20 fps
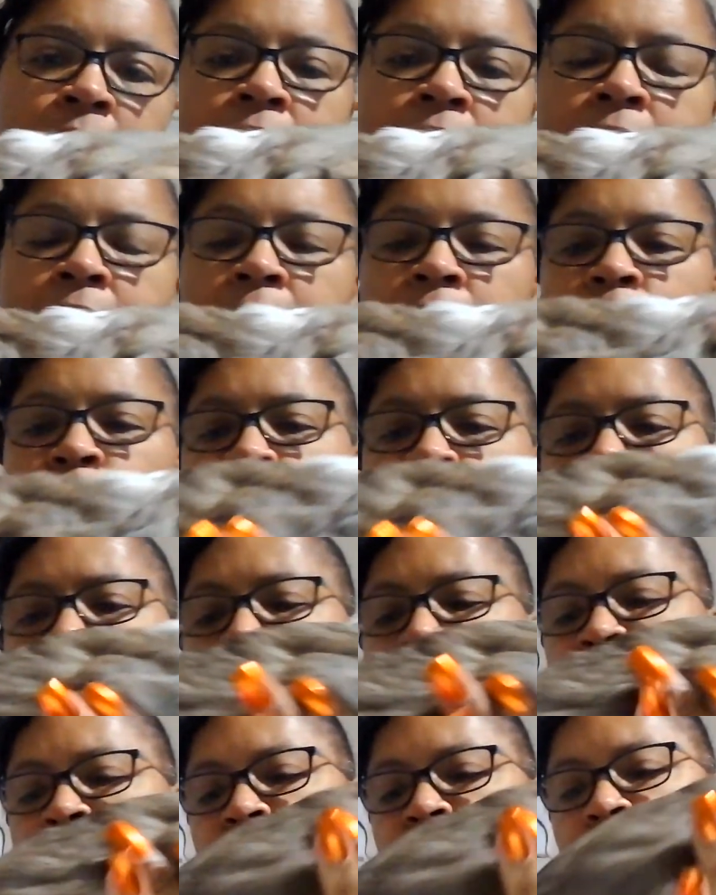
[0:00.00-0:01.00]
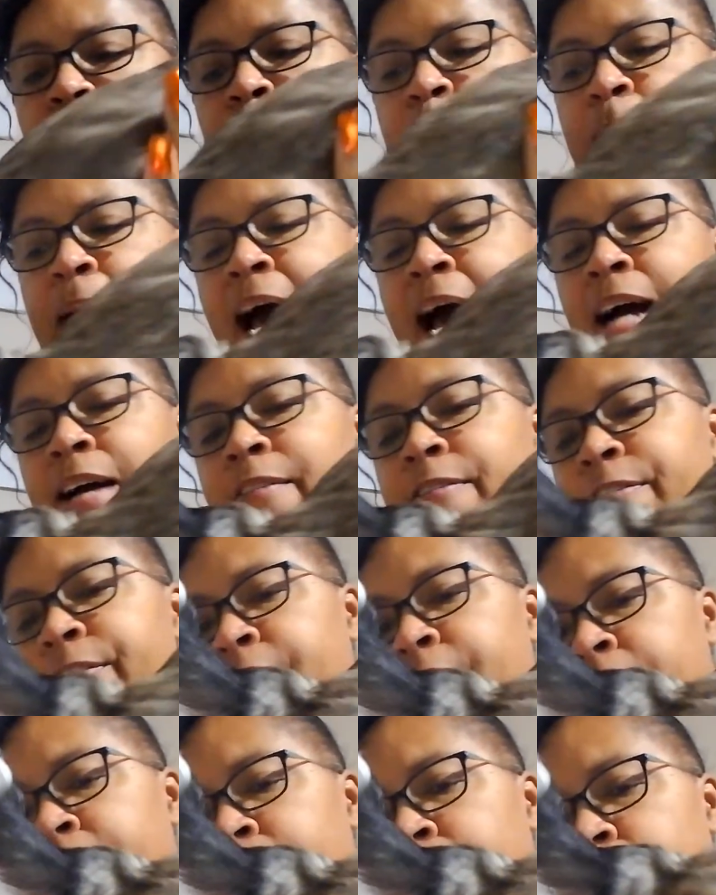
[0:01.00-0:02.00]
And if we move to her back
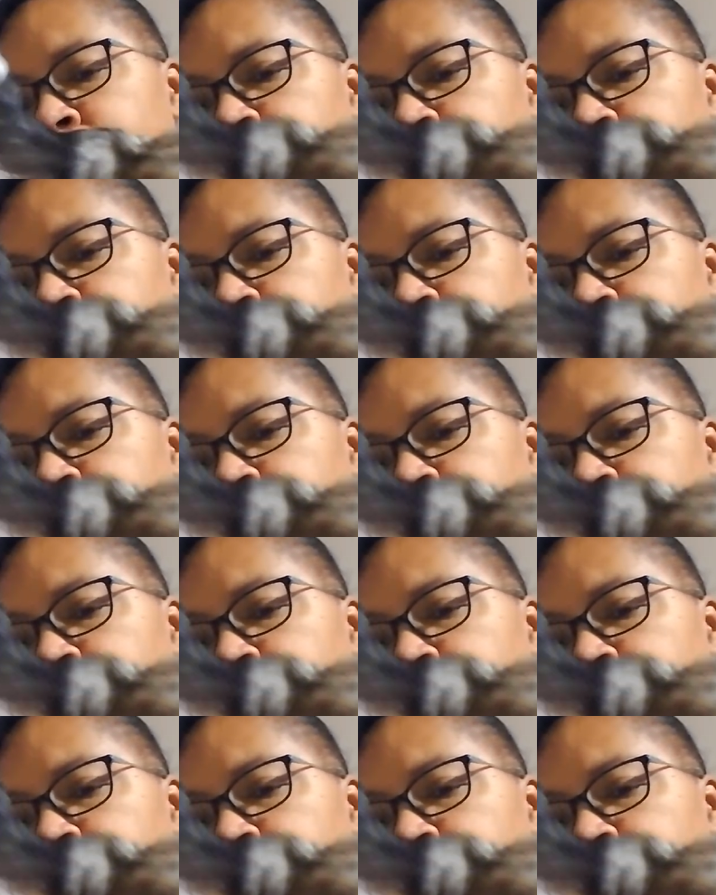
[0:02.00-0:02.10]
feet,